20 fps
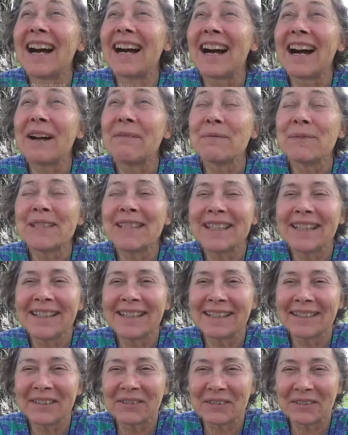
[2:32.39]
I'm
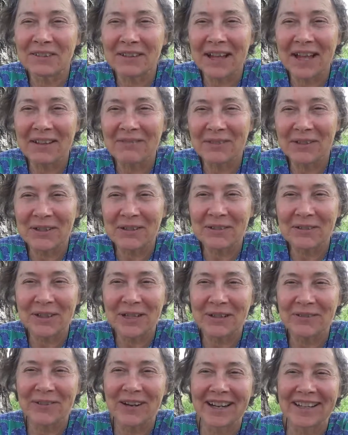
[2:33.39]
sitting under a live oak
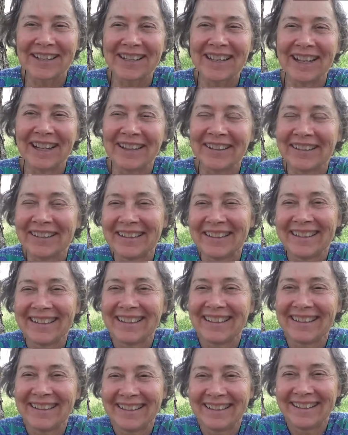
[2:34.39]
tree right now
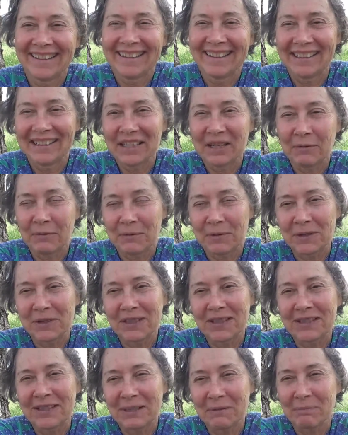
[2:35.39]
and there was
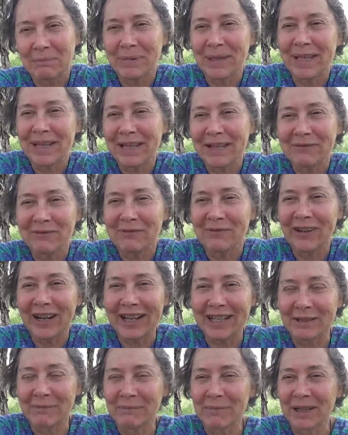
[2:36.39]
just a big
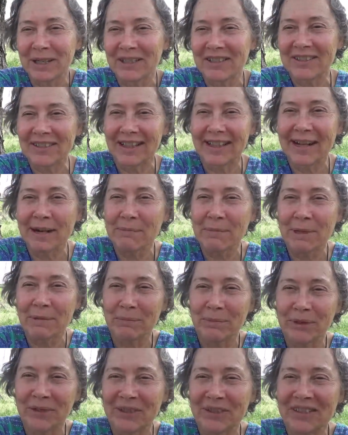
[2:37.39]
fight amongst the
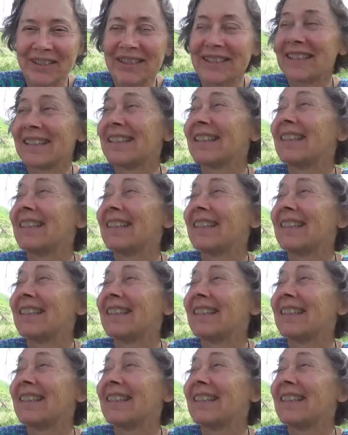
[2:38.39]
hummingbirds.